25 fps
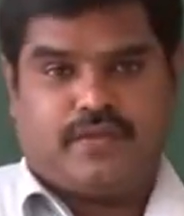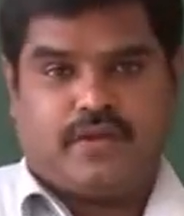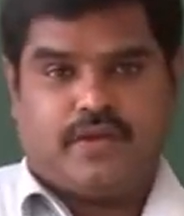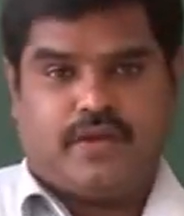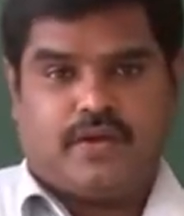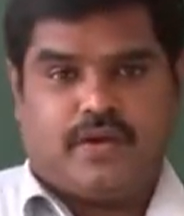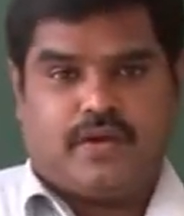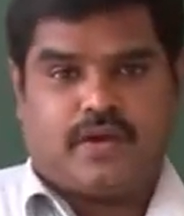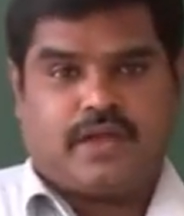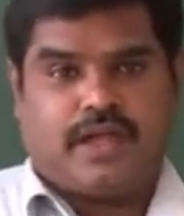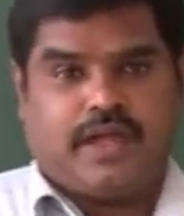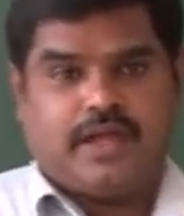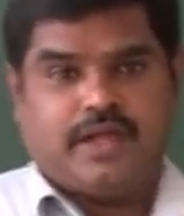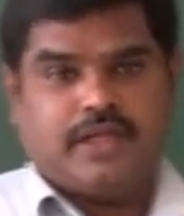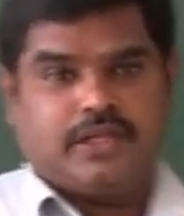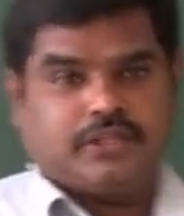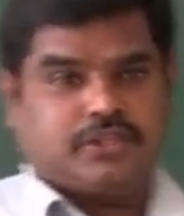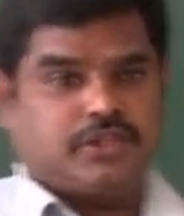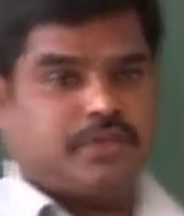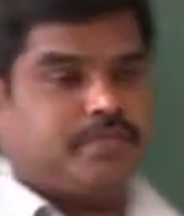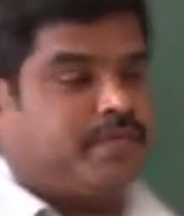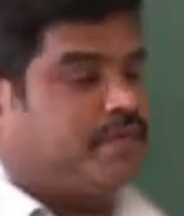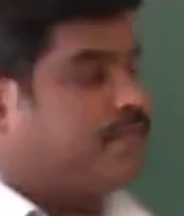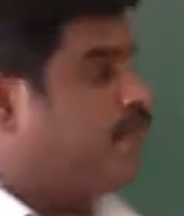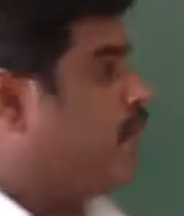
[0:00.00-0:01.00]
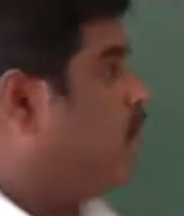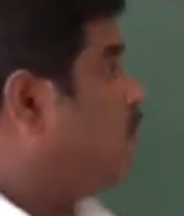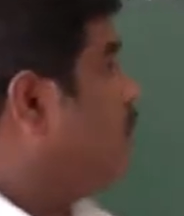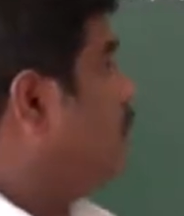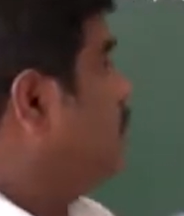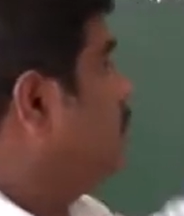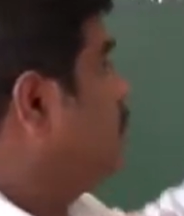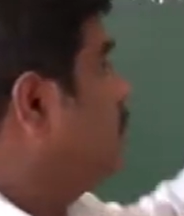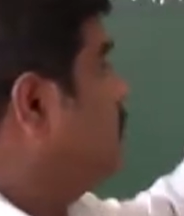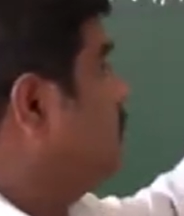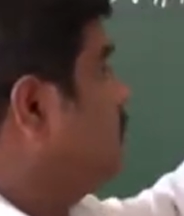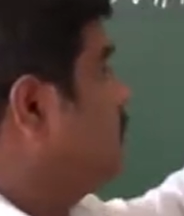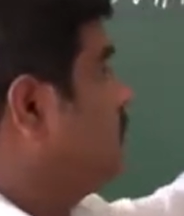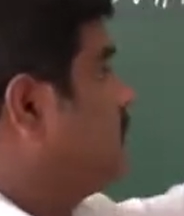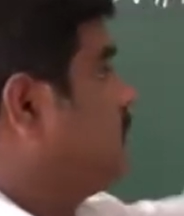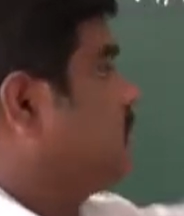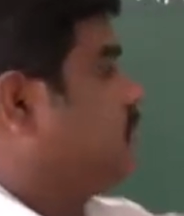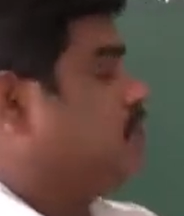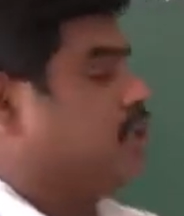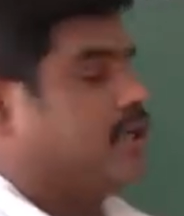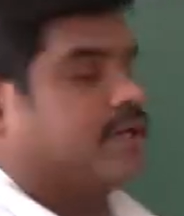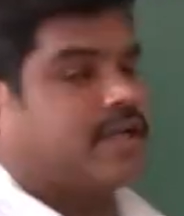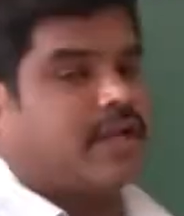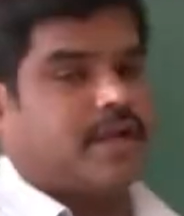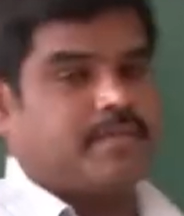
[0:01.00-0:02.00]
Okay, so before going to this the
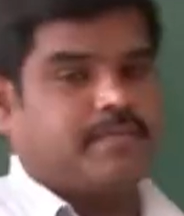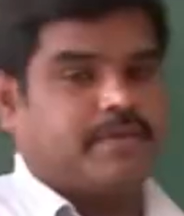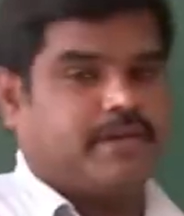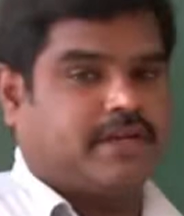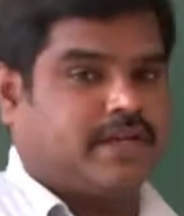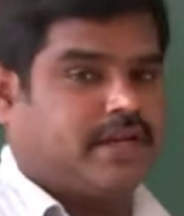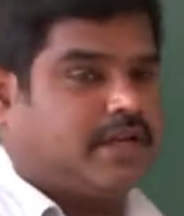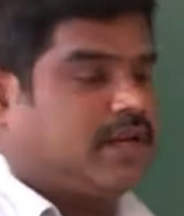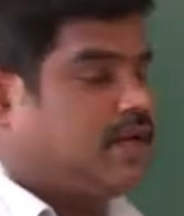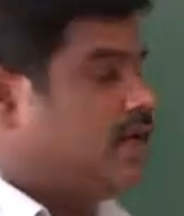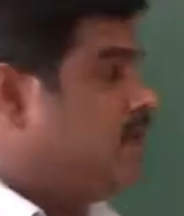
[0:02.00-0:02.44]
share capital,